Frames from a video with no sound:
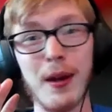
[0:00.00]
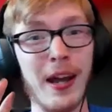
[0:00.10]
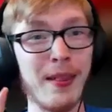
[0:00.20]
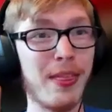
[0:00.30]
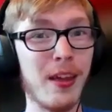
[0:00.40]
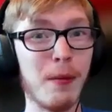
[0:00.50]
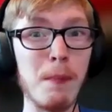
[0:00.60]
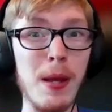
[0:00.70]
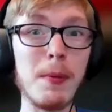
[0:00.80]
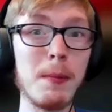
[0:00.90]
I think
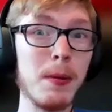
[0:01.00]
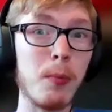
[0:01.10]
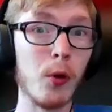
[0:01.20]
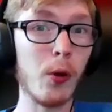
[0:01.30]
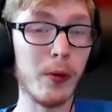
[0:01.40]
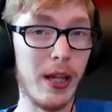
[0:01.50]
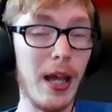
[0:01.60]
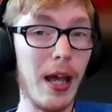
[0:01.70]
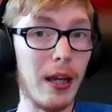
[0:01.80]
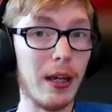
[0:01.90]
maybe people don't
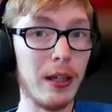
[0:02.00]
get,